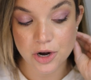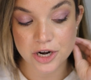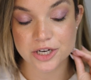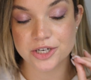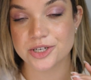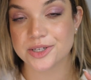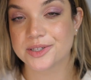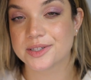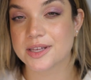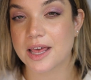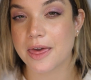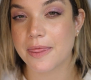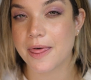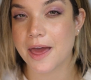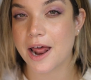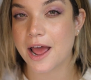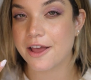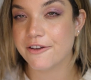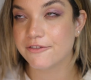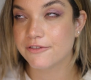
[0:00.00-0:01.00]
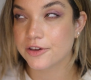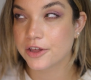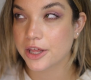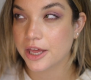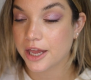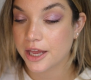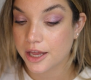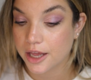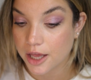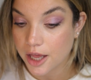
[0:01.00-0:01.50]
wanna just say that I feel
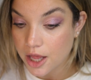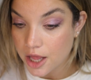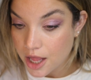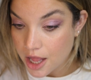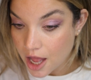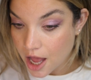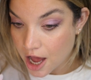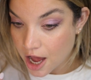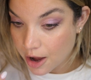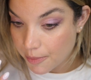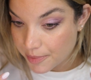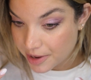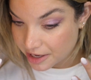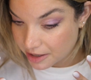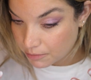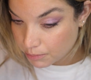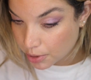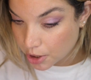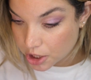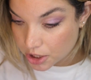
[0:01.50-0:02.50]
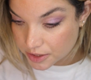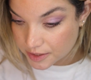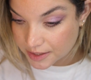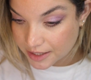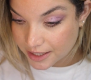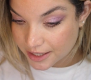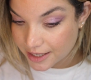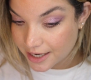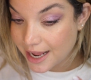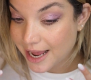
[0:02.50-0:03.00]
like um, in
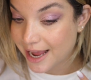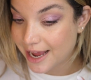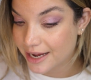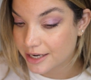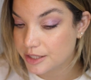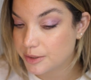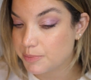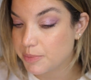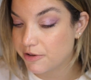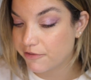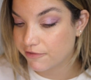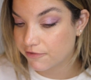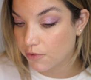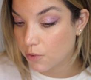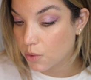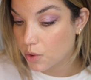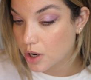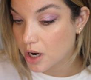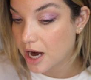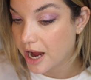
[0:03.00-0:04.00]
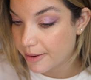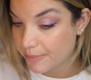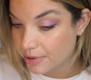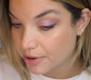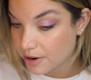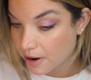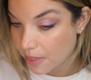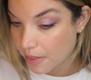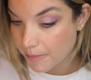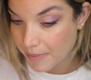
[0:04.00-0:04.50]
person and before I
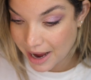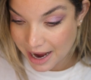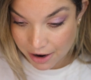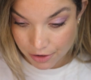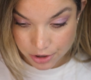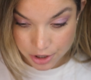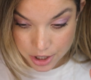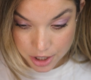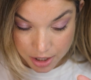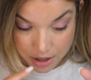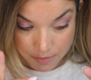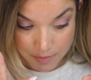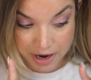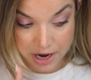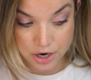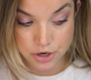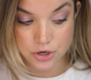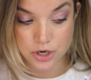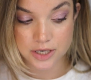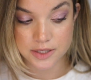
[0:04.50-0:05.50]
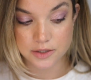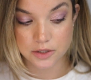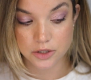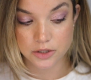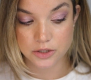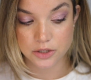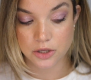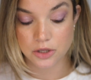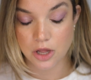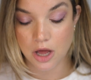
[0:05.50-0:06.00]
put on the powder, my under eyes
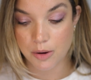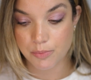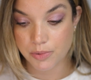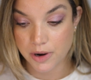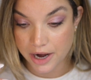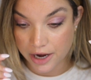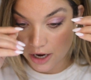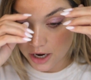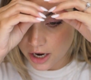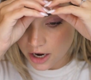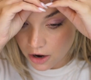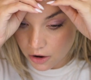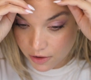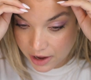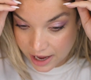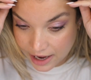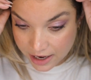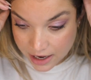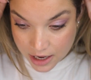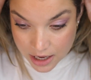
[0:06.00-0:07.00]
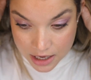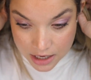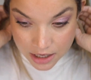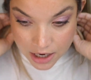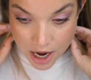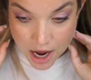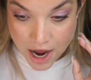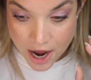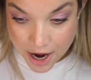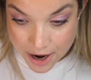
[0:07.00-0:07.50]
looked a lot brighter. Okay,
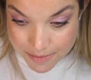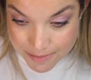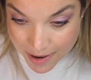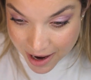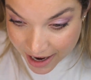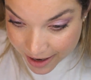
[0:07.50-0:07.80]
um,